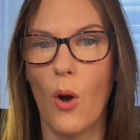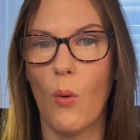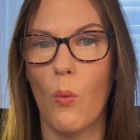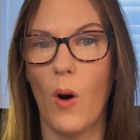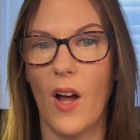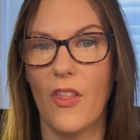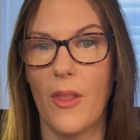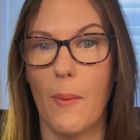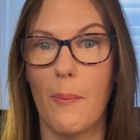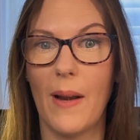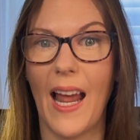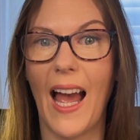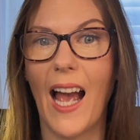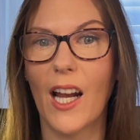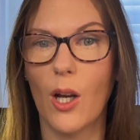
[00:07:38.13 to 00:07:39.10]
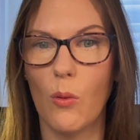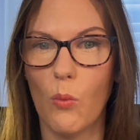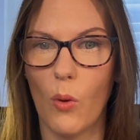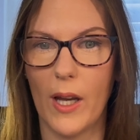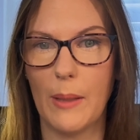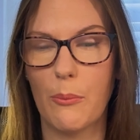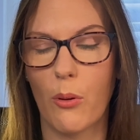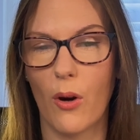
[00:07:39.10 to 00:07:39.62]
what the black and
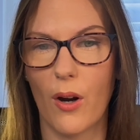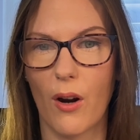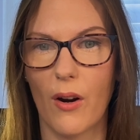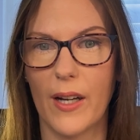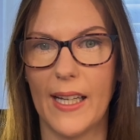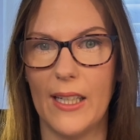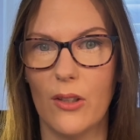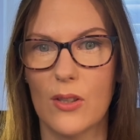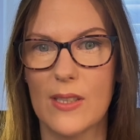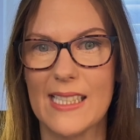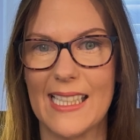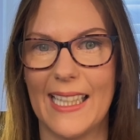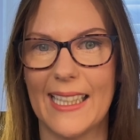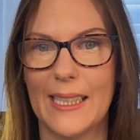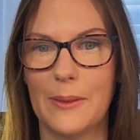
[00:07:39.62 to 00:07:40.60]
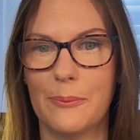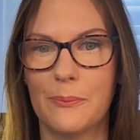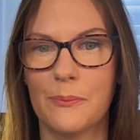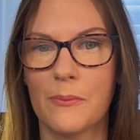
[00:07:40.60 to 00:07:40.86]
white priority looks like.